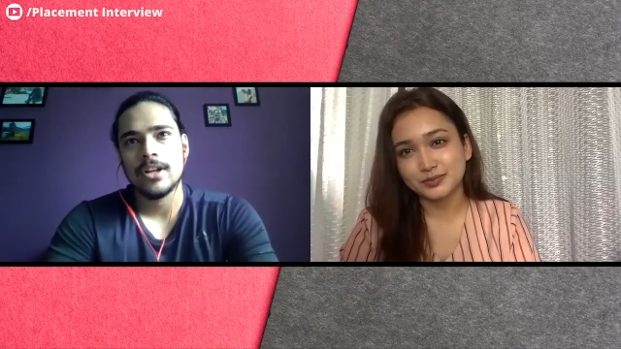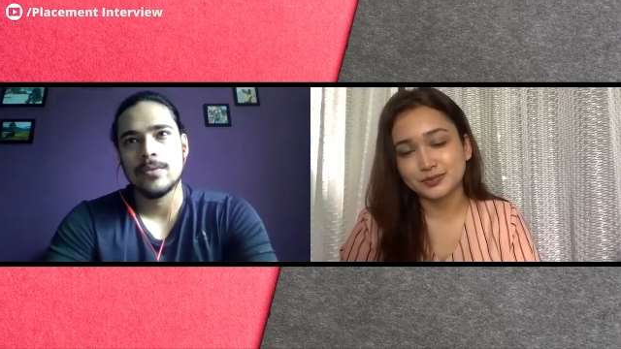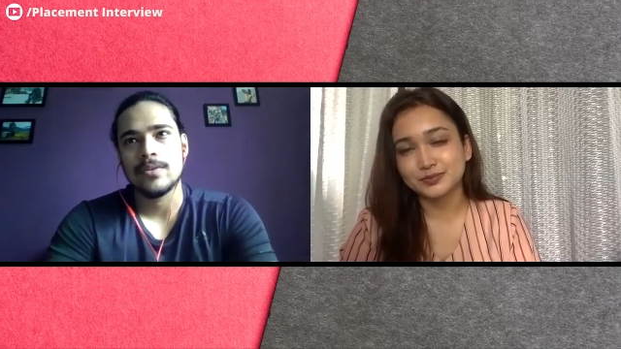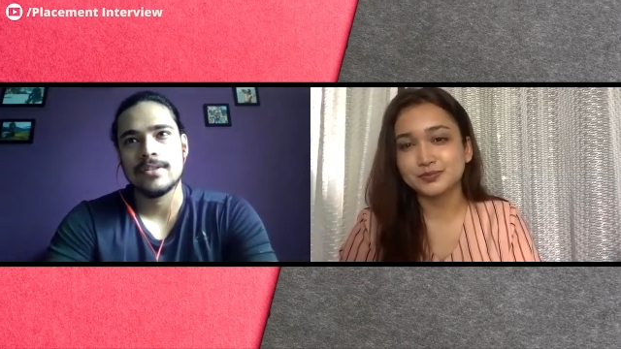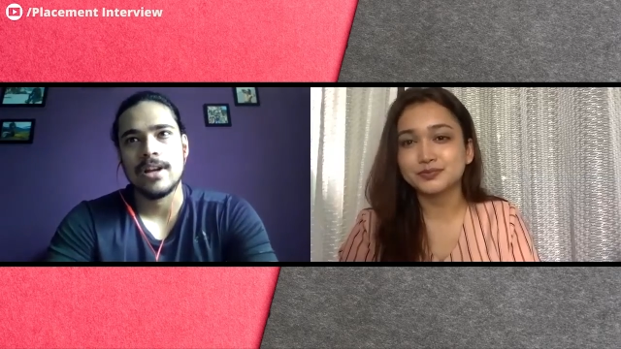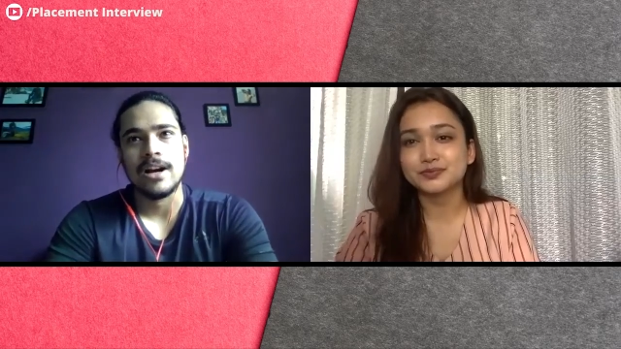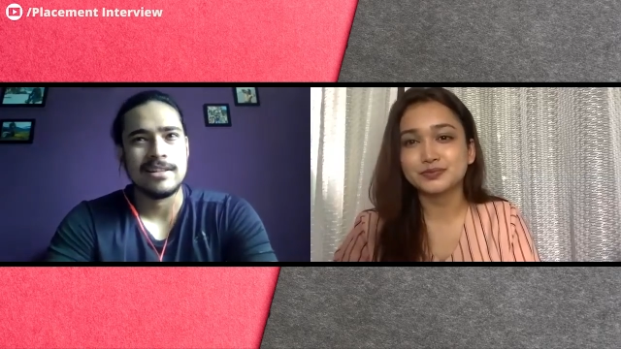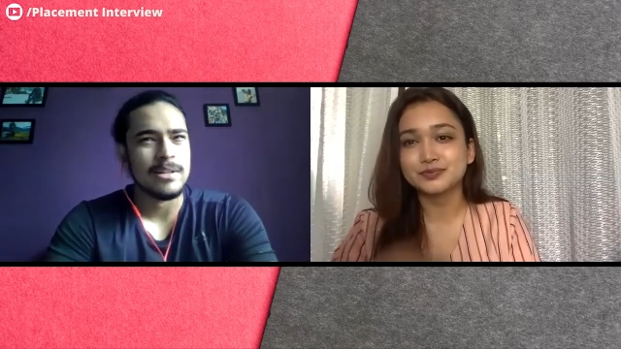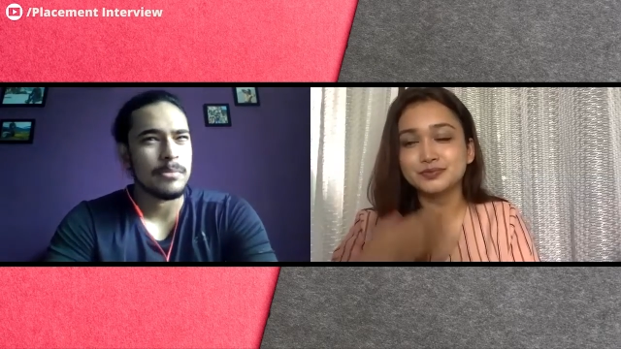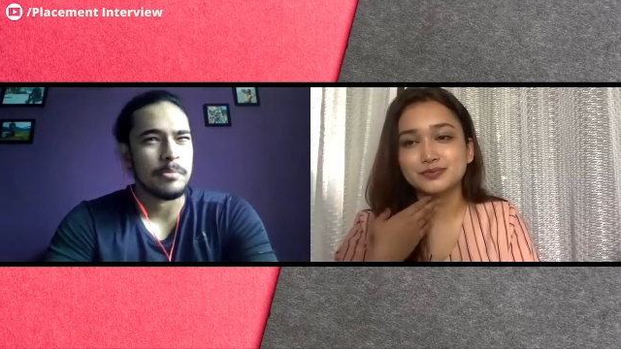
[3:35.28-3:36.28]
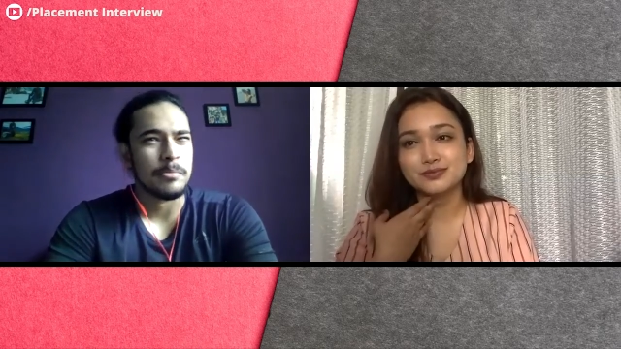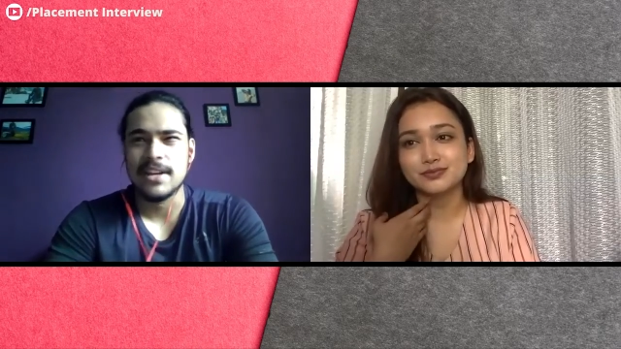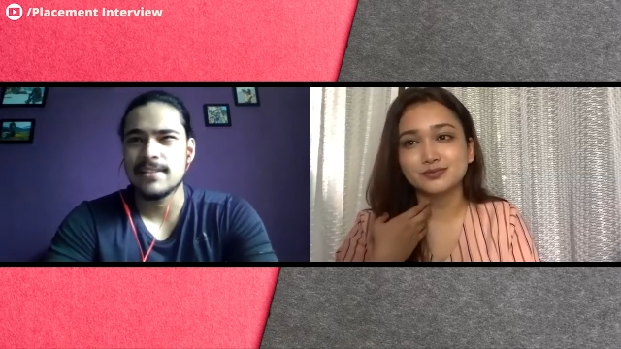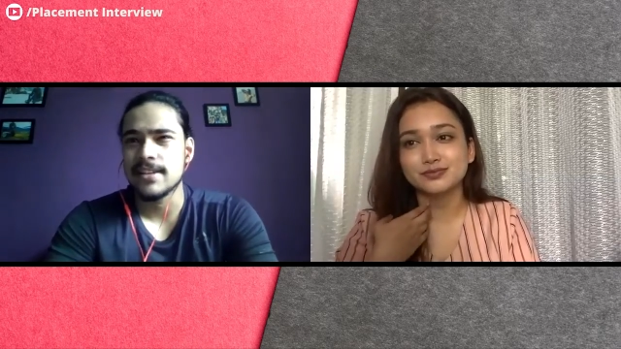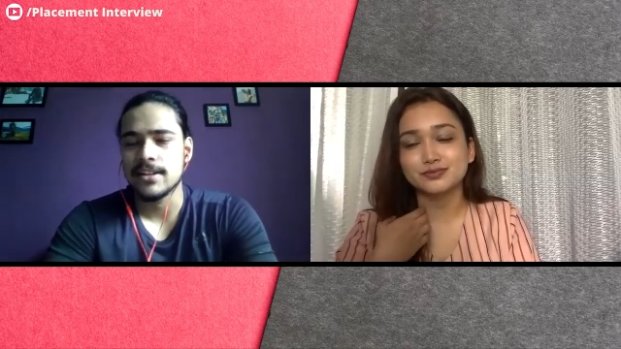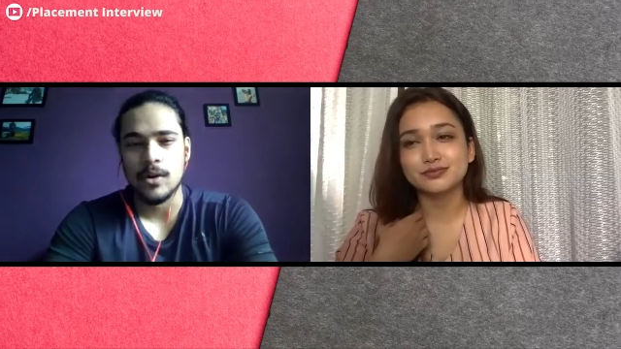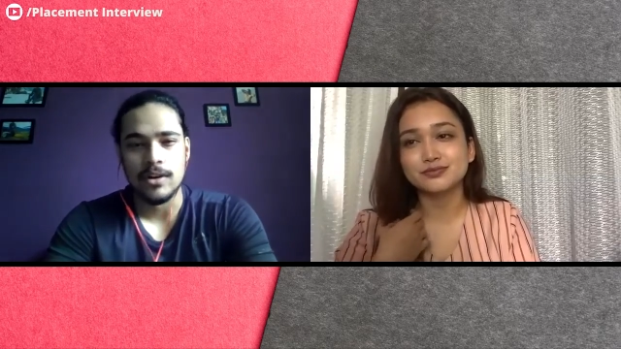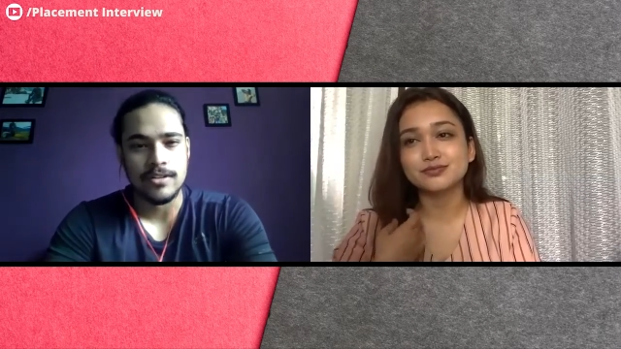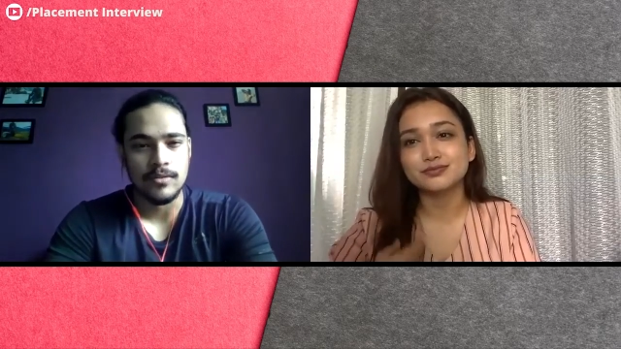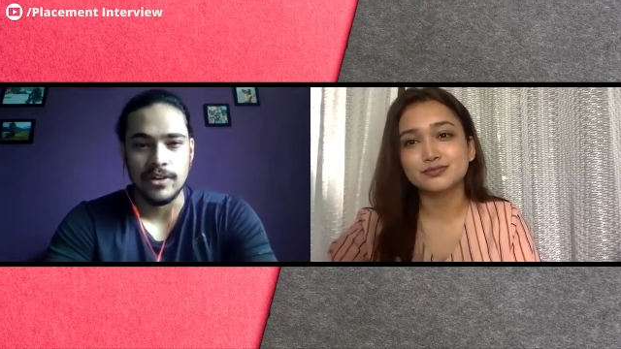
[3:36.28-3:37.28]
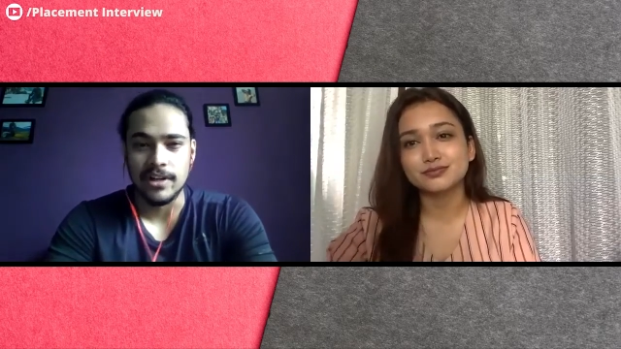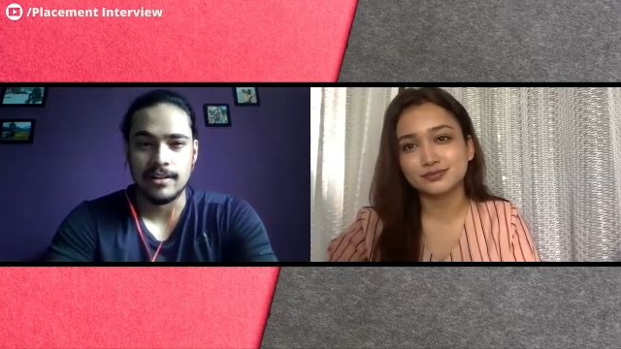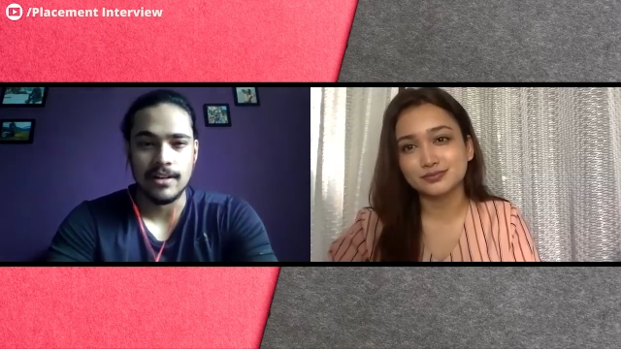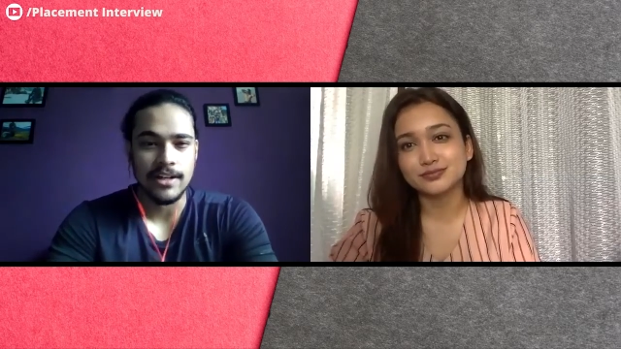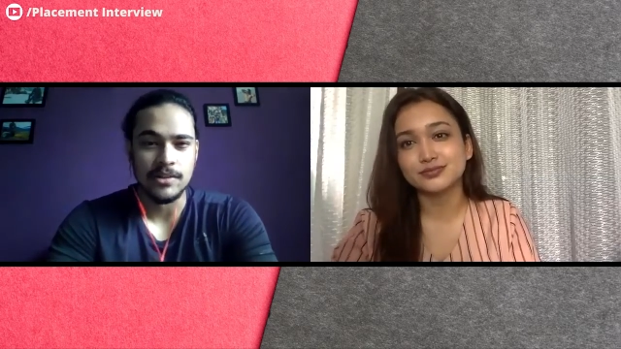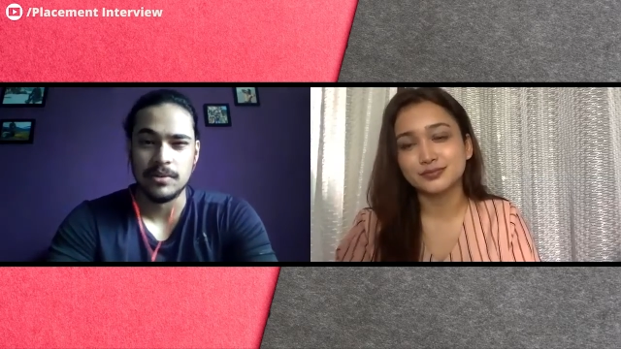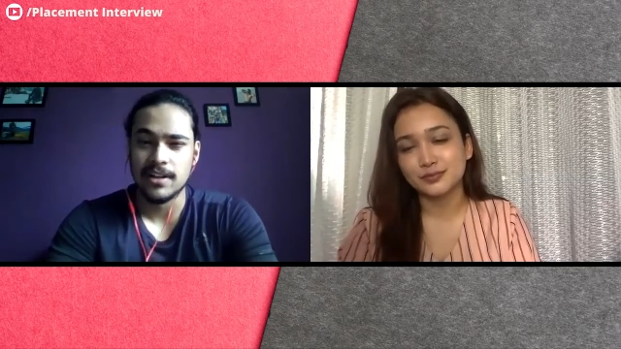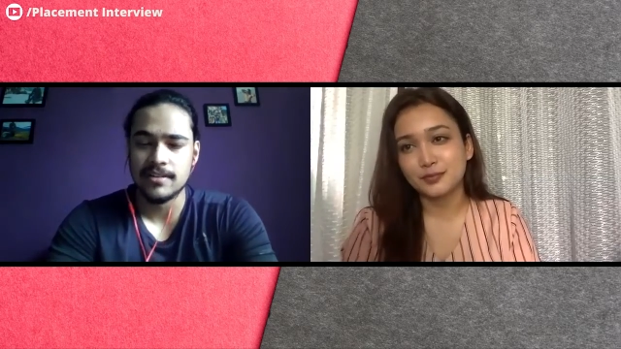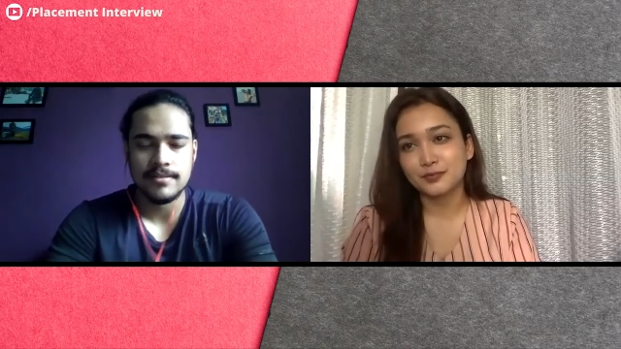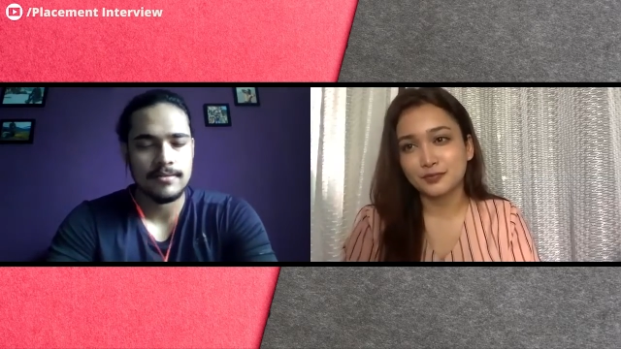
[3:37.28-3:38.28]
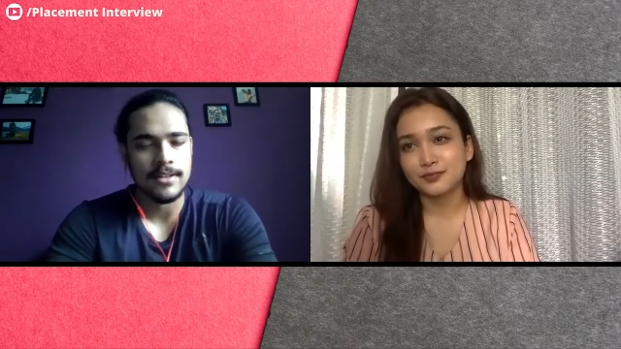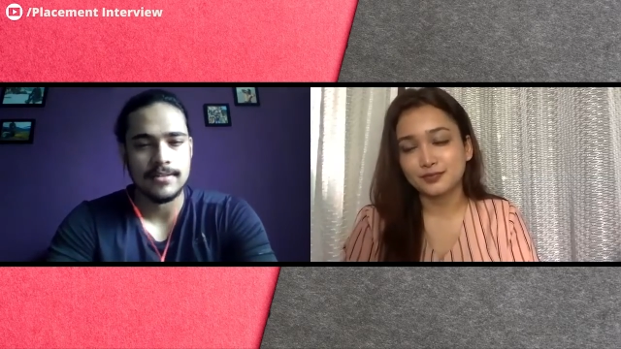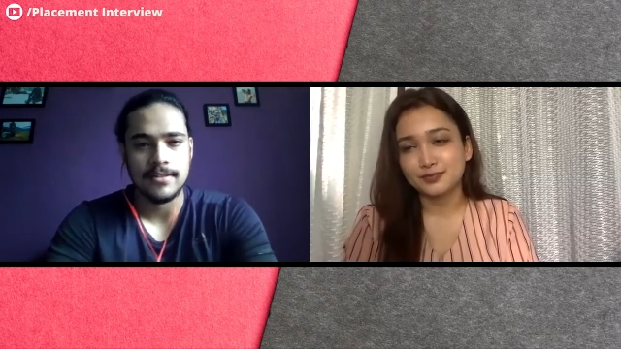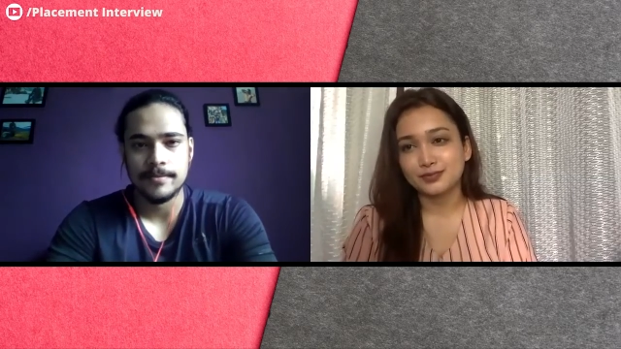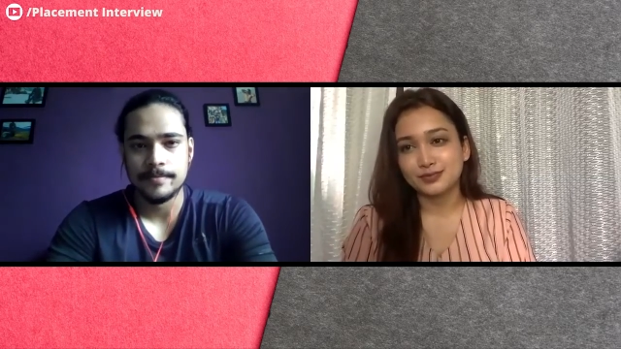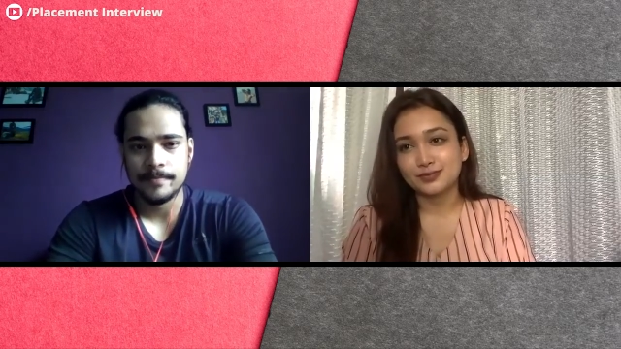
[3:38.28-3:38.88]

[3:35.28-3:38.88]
Speaker 1: it was asked about basic knowledge of Wintel and Unix. That's it.